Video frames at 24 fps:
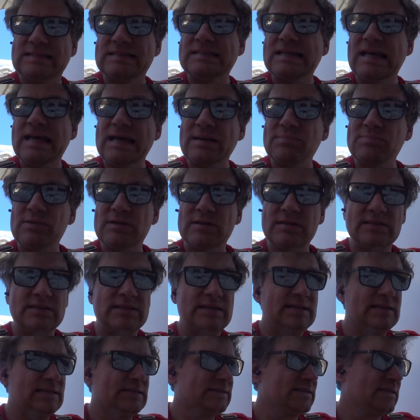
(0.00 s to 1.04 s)
to tap on
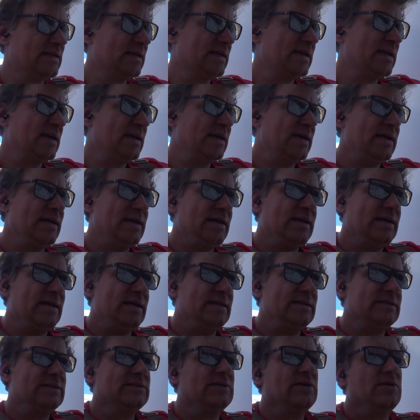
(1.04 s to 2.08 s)
things.
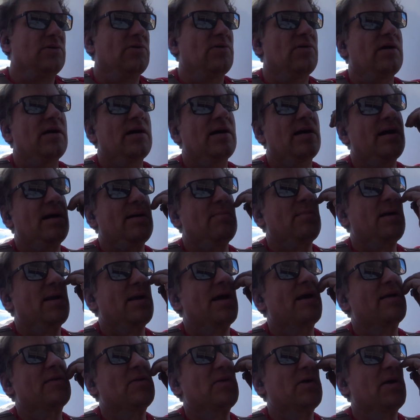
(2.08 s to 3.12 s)
So I'm gonna
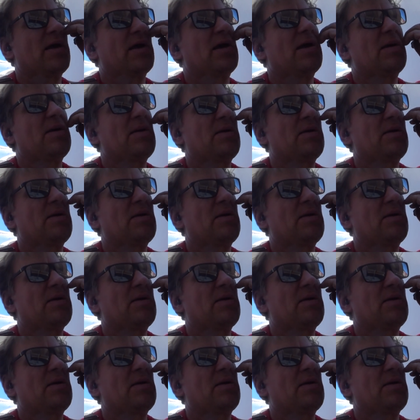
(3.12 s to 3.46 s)
have to